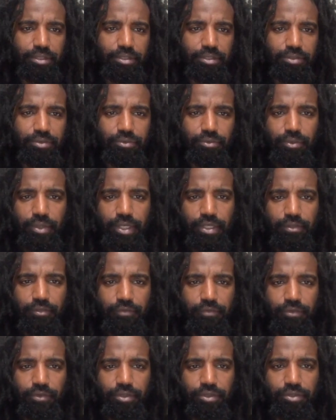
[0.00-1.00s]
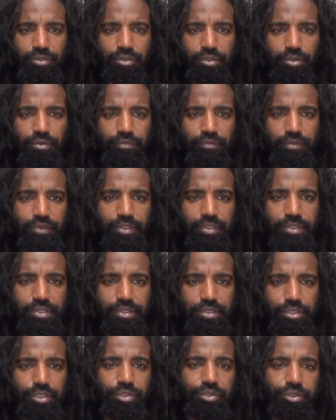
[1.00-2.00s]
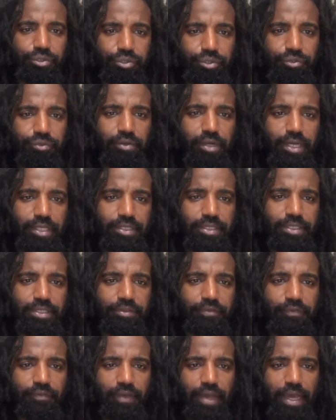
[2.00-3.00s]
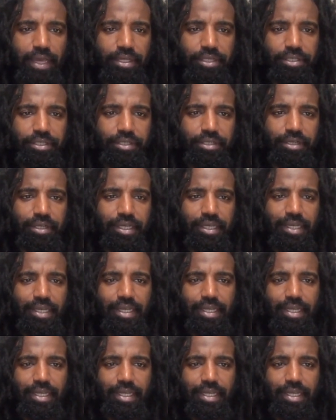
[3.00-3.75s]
Are you ready for your neurons to fire